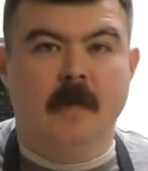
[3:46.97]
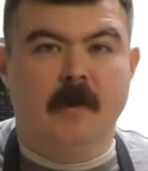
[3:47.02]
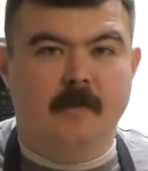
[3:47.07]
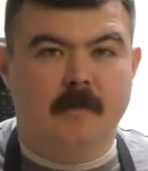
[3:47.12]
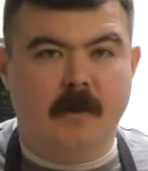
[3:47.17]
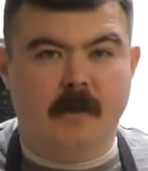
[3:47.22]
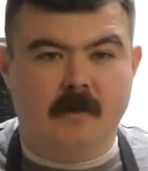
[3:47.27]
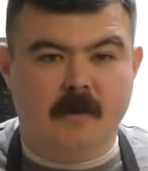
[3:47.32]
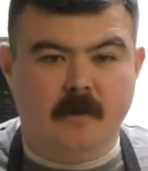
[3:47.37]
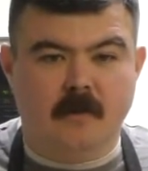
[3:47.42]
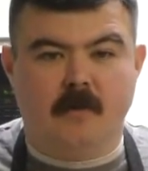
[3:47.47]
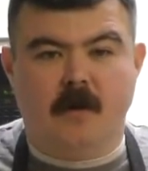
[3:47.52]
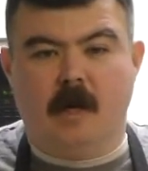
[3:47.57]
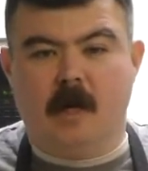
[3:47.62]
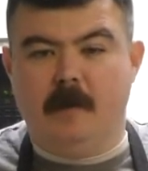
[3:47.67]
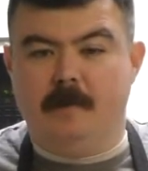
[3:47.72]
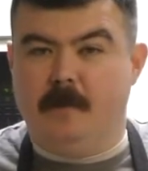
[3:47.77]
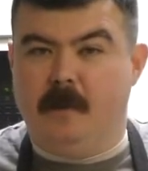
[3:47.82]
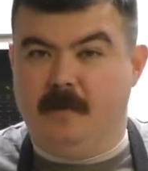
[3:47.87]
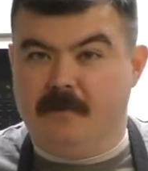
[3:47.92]
Being low
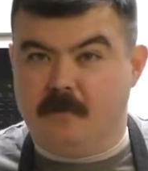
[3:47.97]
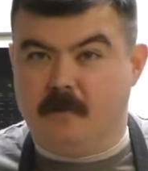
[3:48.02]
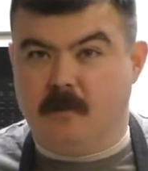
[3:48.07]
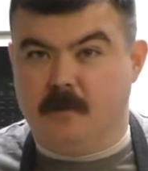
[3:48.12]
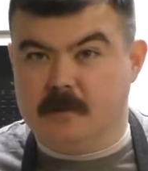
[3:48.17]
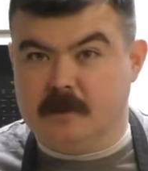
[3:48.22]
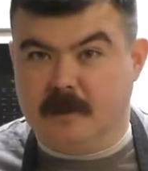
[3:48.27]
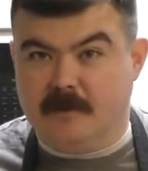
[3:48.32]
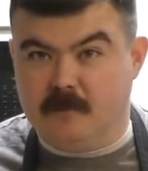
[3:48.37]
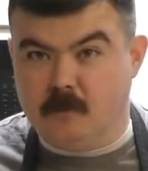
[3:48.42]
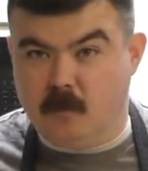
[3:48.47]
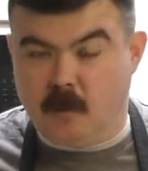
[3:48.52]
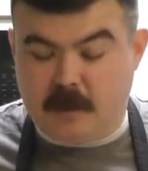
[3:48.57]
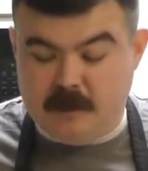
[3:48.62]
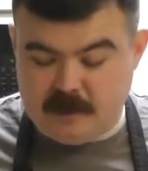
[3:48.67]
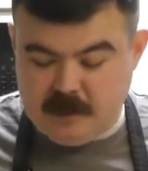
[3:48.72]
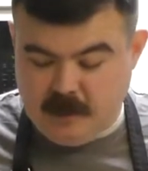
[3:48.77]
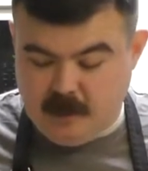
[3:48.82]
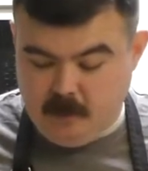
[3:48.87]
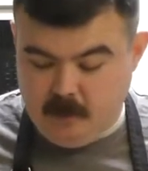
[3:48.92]
carb, you of course have to
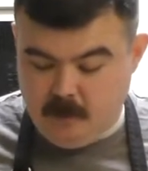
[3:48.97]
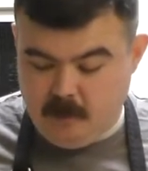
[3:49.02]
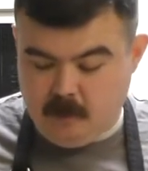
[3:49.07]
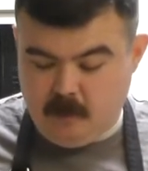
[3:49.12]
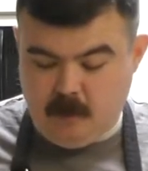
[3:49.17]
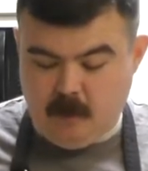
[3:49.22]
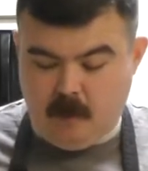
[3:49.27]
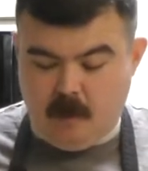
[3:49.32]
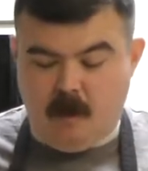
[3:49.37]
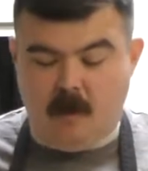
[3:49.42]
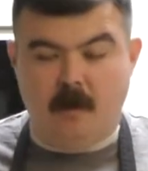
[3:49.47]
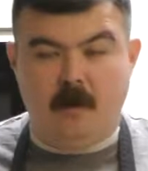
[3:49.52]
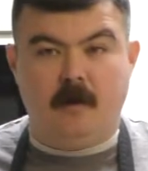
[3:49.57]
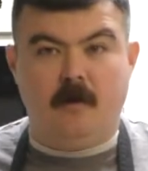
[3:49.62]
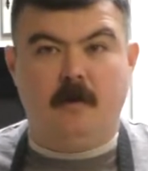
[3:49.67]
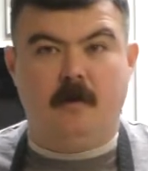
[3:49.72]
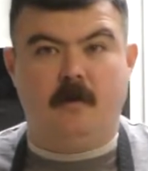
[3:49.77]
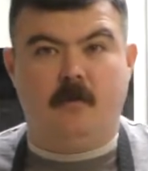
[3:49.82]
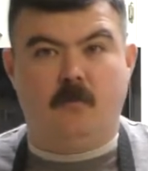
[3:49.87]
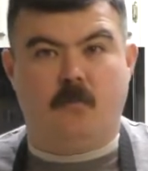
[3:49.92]
watch out. There
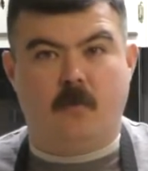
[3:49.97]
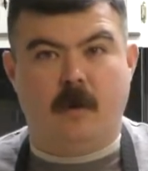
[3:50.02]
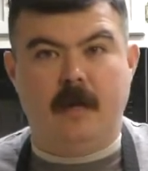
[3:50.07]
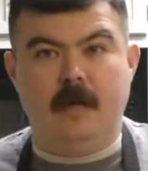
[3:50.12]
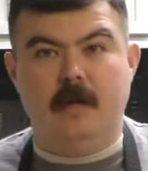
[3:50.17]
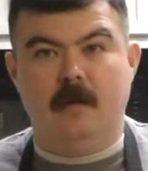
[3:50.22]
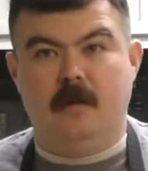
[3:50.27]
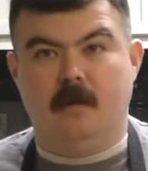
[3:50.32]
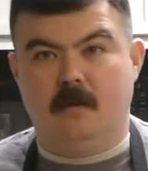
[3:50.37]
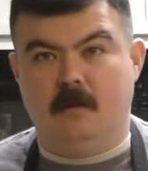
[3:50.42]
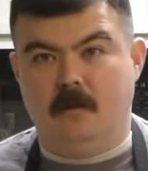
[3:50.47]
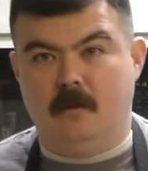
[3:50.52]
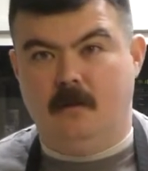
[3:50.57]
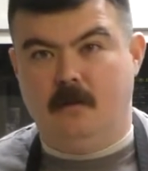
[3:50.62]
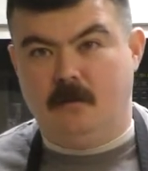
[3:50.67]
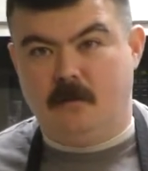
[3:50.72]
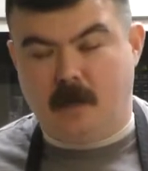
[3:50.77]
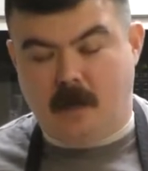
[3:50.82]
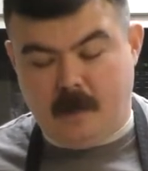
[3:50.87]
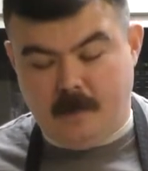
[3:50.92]
are great
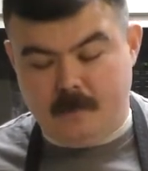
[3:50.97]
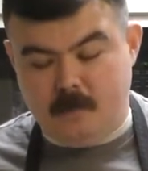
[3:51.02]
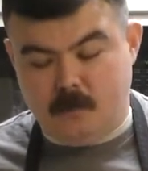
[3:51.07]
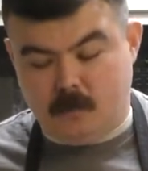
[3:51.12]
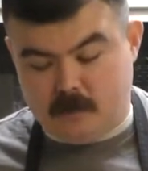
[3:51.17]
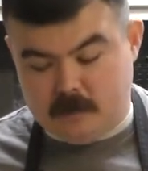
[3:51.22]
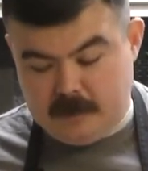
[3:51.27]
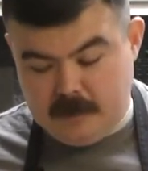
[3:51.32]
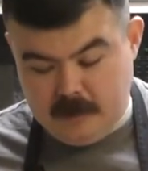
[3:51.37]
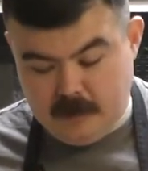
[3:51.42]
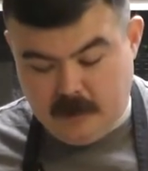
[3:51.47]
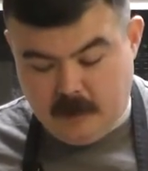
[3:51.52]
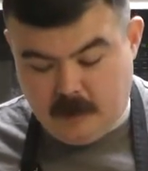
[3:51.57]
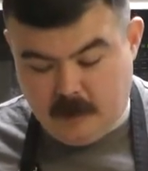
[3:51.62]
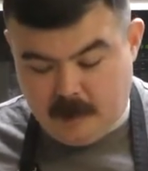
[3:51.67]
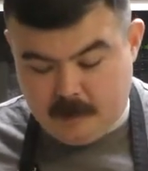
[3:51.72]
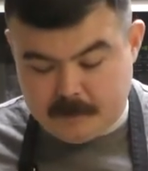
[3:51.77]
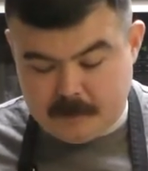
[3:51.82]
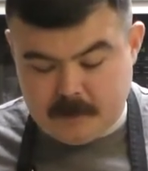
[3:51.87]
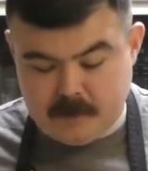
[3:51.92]
low carb tortilla
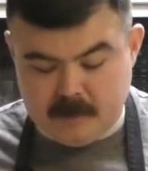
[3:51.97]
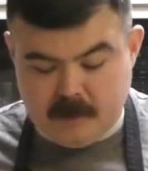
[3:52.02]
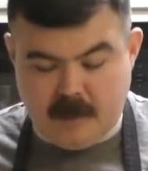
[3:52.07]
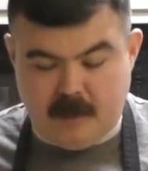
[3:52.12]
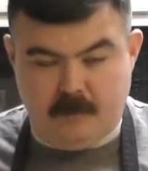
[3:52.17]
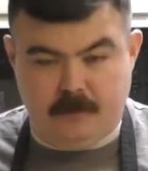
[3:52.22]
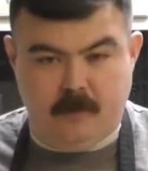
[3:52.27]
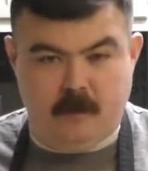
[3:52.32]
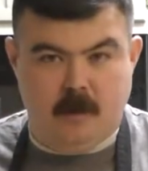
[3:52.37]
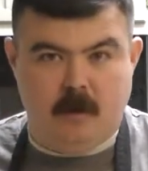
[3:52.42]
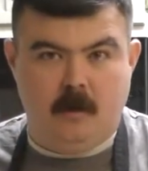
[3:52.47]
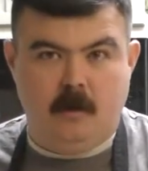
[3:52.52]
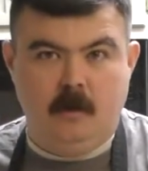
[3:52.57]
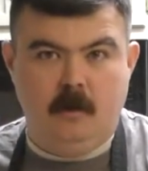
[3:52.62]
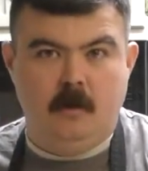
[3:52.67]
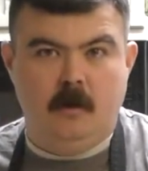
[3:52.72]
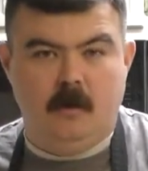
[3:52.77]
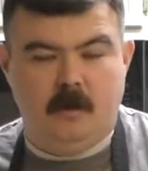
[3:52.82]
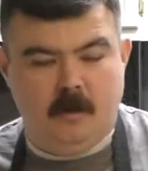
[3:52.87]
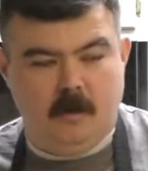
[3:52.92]
options out there,
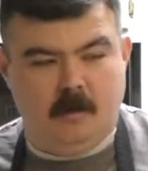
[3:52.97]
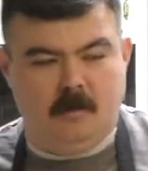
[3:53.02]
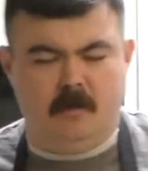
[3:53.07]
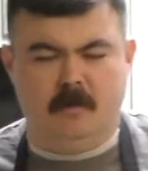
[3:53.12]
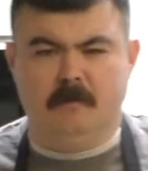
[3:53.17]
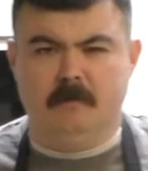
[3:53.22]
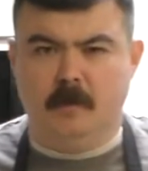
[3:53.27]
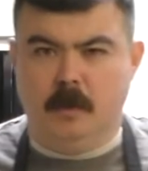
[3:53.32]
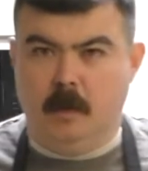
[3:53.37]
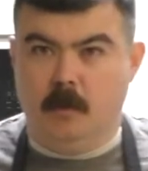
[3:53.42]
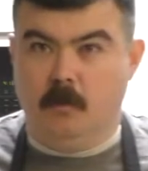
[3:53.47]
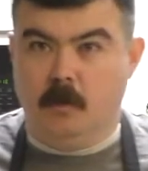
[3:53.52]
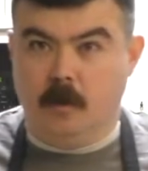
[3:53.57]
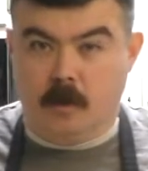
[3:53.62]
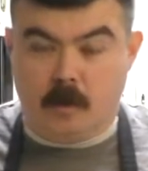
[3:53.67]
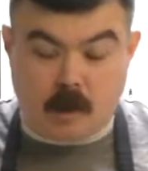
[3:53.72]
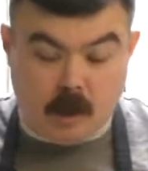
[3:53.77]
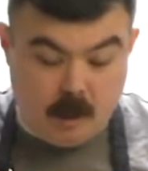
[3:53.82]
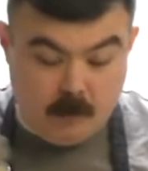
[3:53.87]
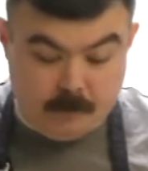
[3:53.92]
or lower
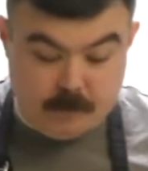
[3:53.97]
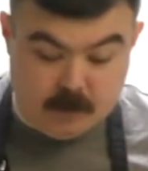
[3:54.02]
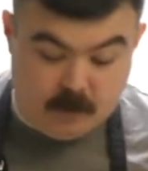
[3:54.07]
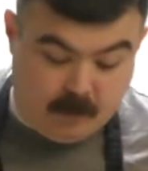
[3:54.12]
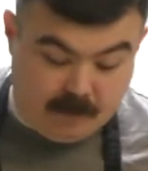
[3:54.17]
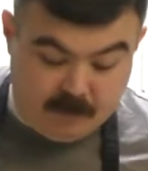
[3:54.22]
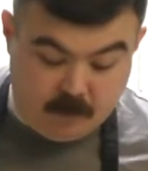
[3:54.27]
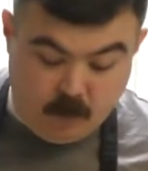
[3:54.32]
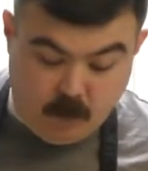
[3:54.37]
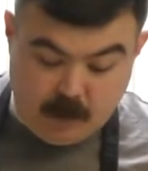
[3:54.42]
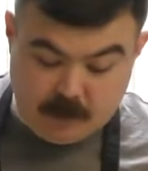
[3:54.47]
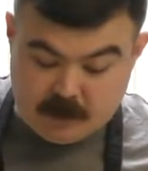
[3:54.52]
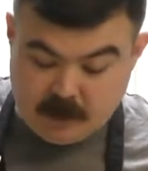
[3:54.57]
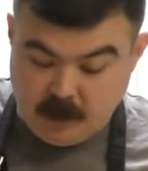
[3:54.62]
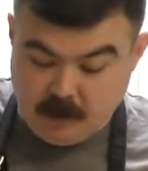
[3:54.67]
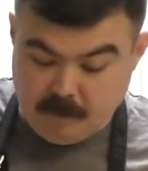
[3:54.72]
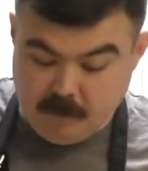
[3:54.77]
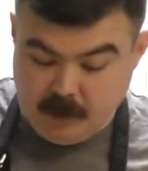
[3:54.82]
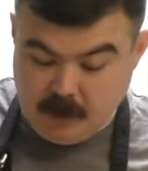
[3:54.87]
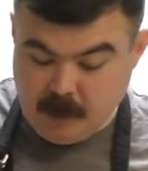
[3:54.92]
carb stuff, to watch
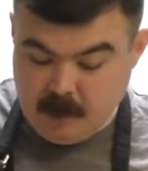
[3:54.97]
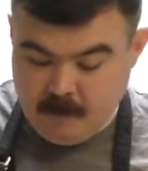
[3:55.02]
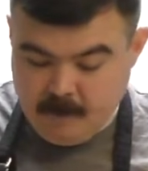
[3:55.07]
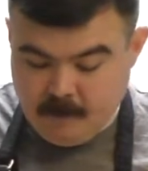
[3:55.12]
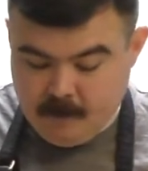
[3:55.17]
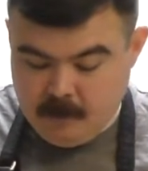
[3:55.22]
how many.